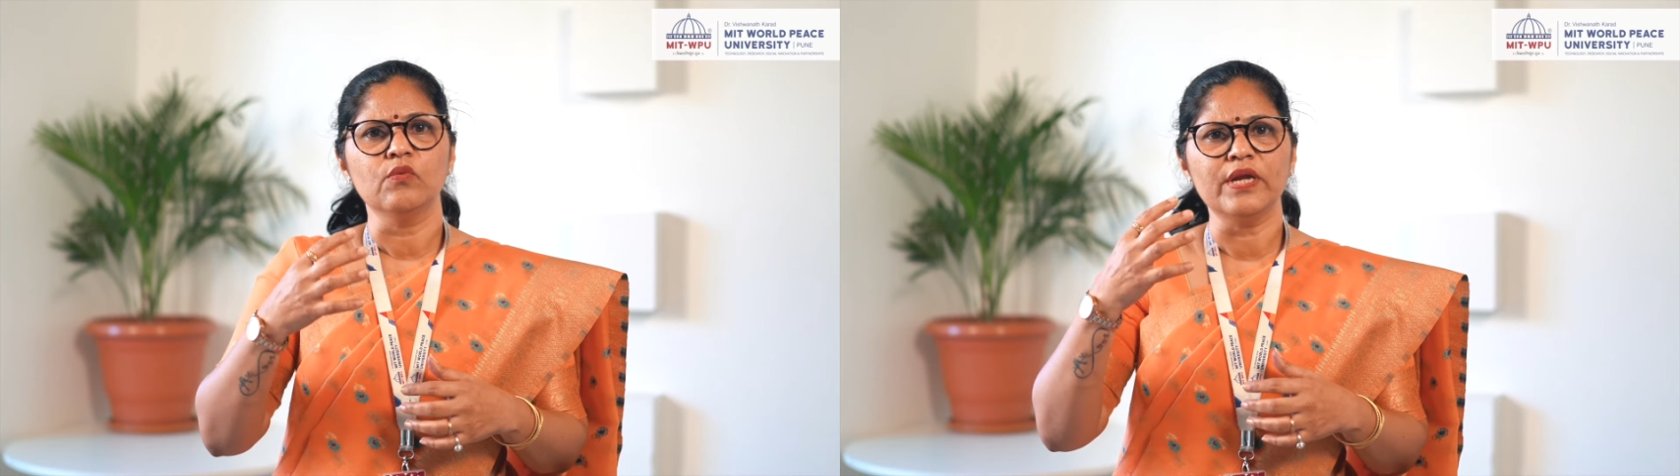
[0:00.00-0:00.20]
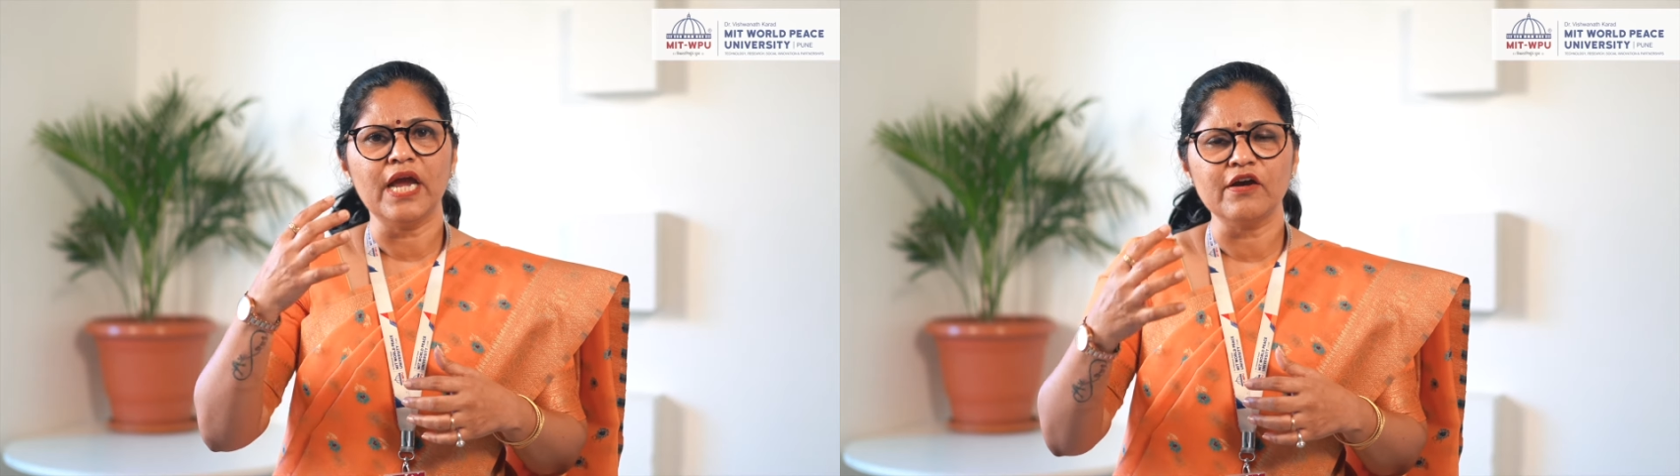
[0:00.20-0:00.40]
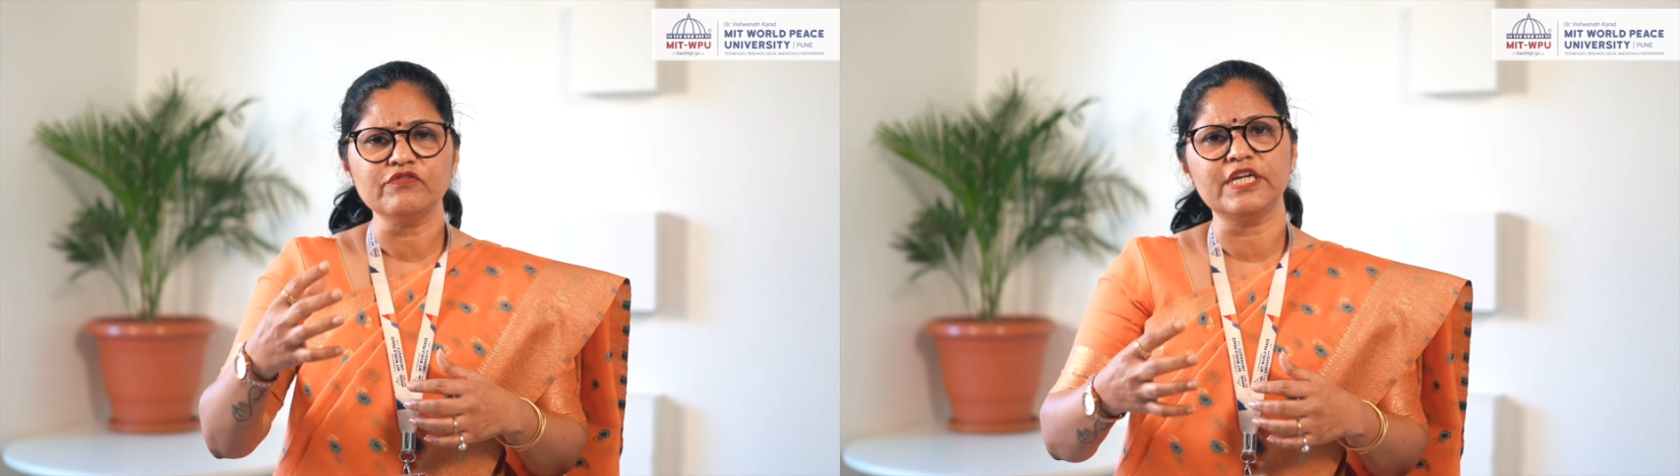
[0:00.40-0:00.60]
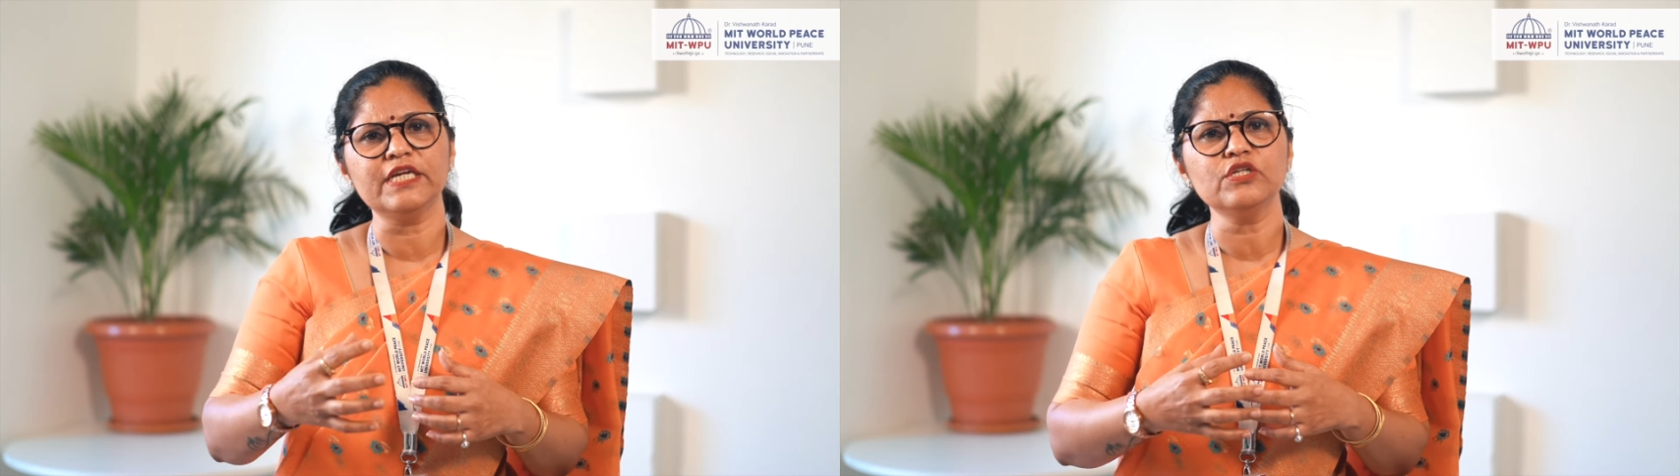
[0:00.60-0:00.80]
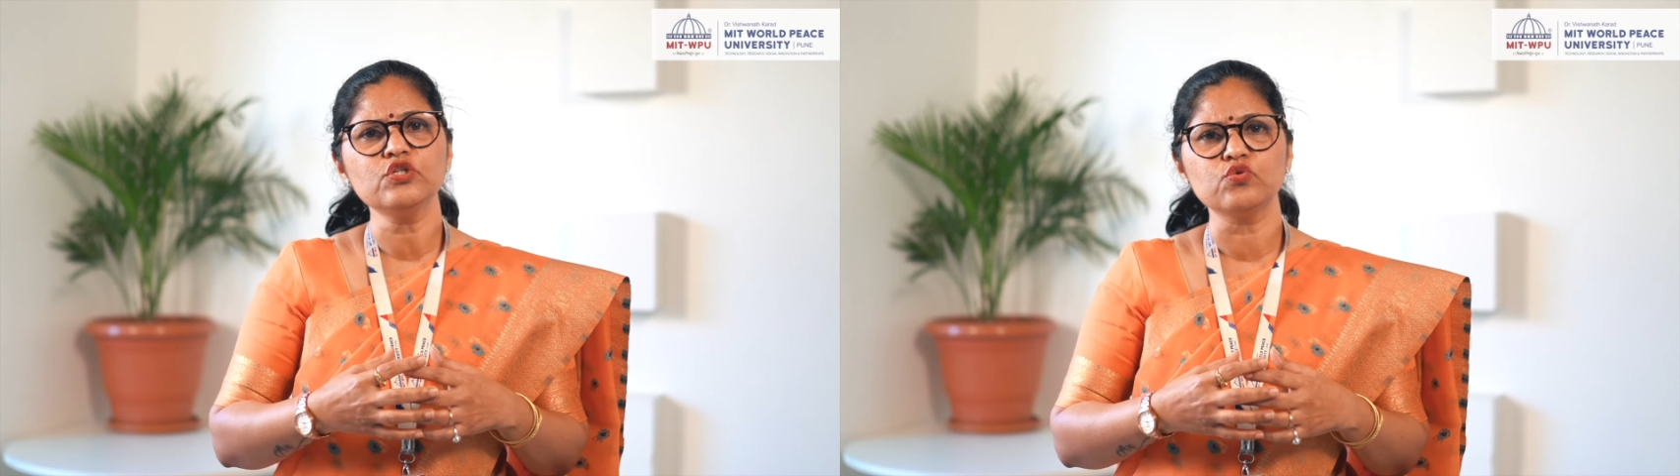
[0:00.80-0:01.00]
We have
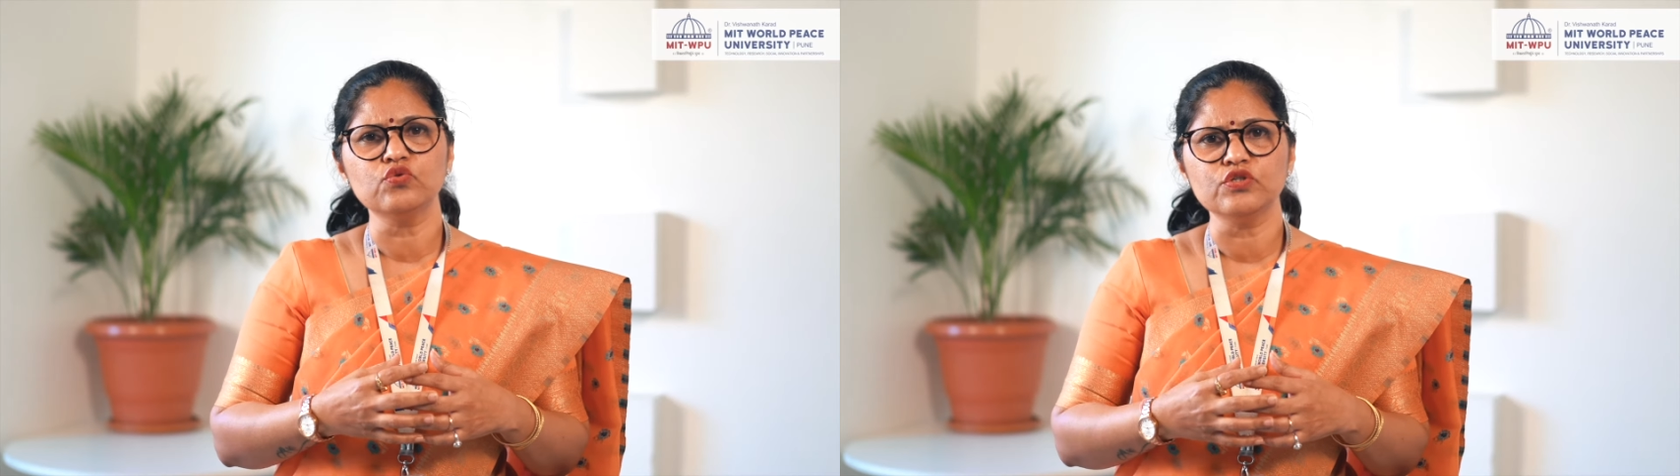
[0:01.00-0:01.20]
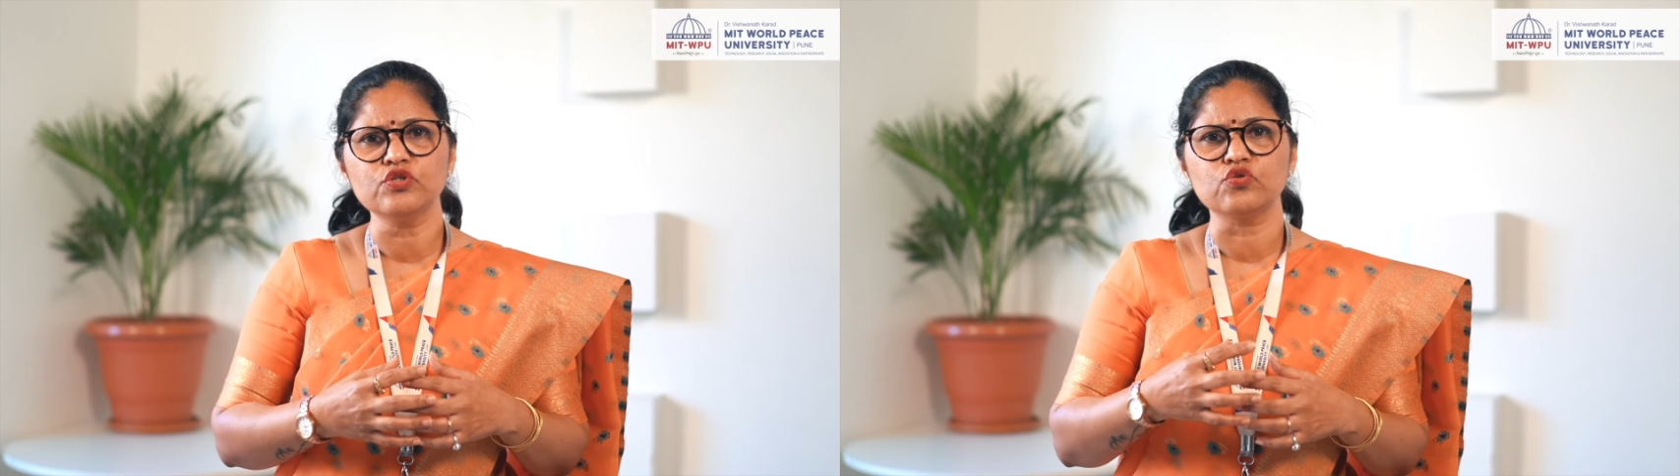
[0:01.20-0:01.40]
taken students